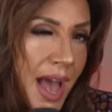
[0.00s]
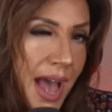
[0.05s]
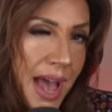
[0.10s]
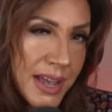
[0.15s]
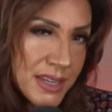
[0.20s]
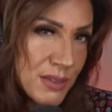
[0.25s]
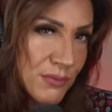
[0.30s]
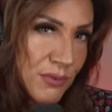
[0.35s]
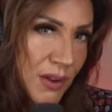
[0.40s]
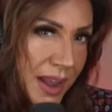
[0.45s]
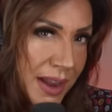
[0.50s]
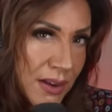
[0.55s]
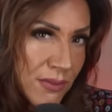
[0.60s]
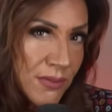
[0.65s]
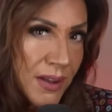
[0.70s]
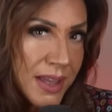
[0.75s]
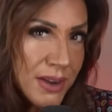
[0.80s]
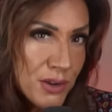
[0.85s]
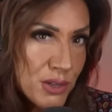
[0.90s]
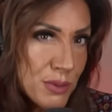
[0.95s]
As
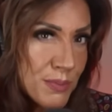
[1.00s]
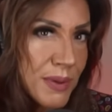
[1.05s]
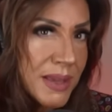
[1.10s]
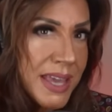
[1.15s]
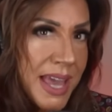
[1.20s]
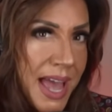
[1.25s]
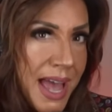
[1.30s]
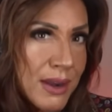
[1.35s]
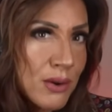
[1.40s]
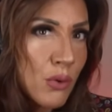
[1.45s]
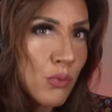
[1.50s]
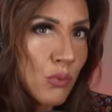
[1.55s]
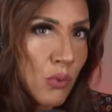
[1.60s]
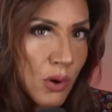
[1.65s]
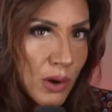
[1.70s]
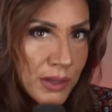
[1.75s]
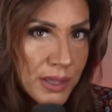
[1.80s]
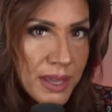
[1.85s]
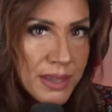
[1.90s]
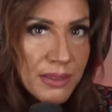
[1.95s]
firefighters began
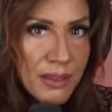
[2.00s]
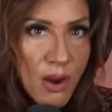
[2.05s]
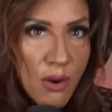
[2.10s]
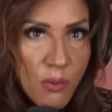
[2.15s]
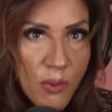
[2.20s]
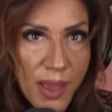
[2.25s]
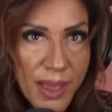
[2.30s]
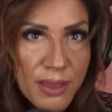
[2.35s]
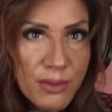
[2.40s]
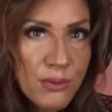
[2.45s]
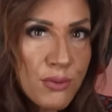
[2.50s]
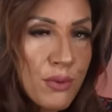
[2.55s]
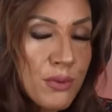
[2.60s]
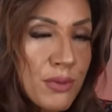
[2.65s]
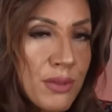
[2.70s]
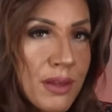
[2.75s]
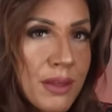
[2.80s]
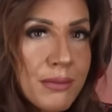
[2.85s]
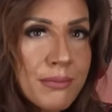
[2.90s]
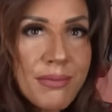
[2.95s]
working their way through
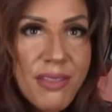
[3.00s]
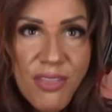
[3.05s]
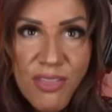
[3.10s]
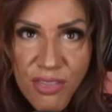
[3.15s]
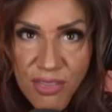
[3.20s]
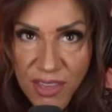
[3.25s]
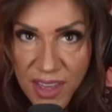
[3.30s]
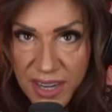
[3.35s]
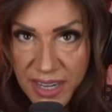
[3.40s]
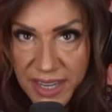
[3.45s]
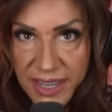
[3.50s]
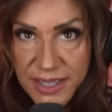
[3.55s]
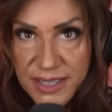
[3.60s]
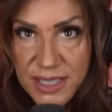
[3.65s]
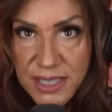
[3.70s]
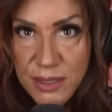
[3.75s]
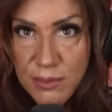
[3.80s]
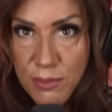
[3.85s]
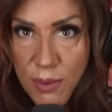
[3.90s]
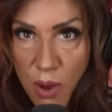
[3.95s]
the thinning
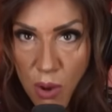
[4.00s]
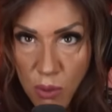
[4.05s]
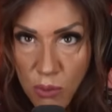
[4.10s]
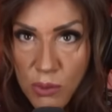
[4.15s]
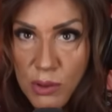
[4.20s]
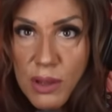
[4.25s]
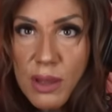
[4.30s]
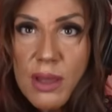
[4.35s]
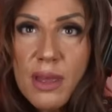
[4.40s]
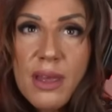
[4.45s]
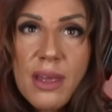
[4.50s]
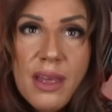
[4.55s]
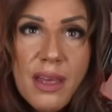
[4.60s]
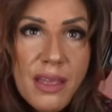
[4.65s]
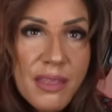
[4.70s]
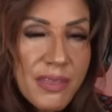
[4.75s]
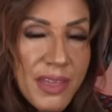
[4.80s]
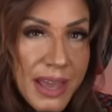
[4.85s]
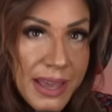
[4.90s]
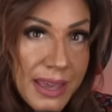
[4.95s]
smoke,
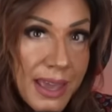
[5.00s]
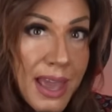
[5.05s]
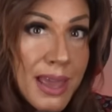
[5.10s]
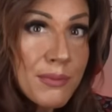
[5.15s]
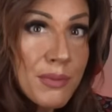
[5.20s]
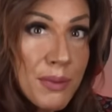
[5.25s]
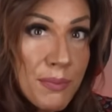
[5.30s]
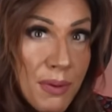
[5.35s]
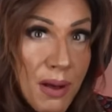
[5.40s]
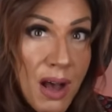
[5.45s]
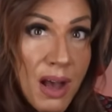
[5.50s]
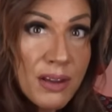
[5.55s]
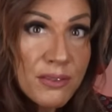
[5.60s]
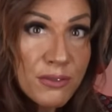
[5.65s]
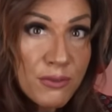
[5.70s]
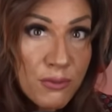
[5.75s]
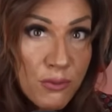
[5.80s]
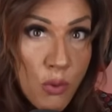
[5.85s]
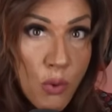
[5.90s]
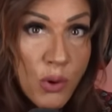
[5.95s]
they came upon
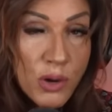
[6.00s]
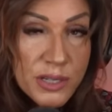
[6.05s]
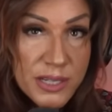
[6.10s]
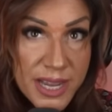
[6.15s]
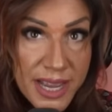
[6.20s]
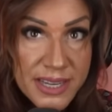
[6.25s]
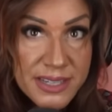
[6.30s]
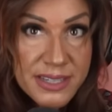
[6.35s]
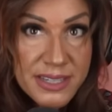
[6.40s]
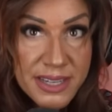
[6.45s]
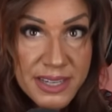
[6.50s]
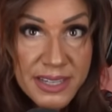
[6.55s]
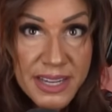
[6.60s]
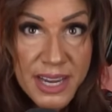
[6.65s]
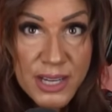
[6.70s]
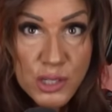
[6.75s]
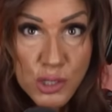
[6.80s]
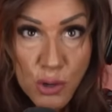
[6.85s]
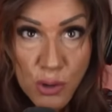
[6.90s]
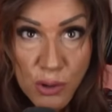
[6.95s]
4 dead
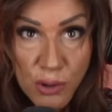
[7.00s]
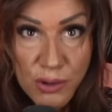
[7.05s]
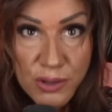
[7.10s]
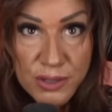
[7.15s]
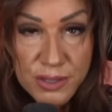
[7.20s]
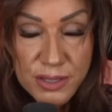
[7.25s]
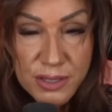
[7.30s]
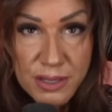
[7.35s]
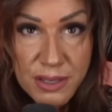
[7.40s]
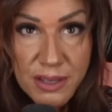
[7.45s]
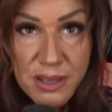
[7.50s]
teenage girls.